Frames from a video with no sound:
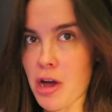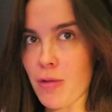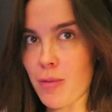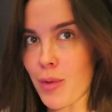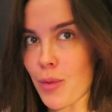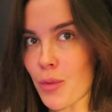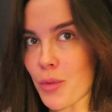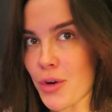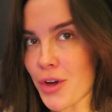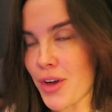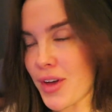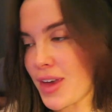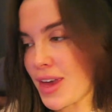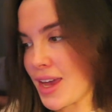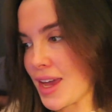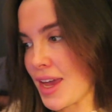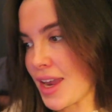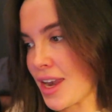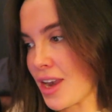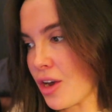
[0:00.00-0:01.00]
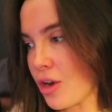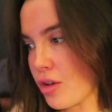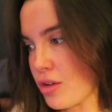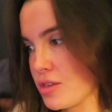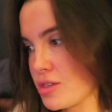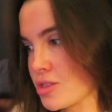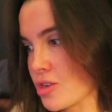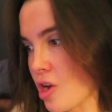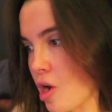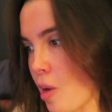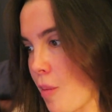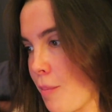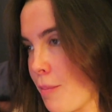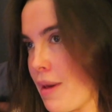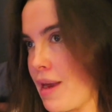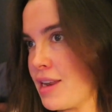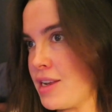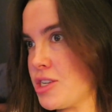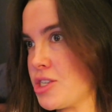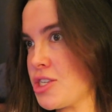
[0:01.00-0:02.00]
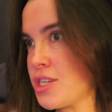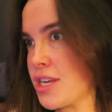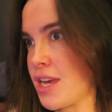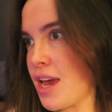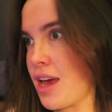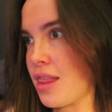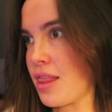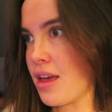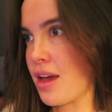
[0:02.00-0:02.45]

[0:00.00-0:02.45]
I've been working non-stop, managed to get